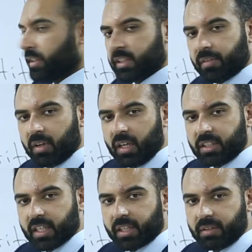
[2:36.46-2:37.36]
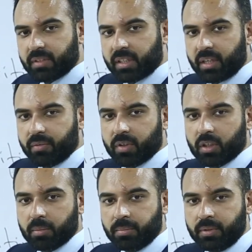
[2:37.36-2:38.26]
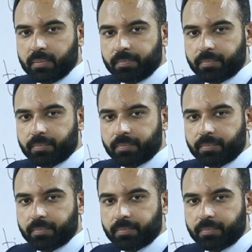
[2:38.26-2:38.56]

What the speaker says: are several adjectives and adverbs,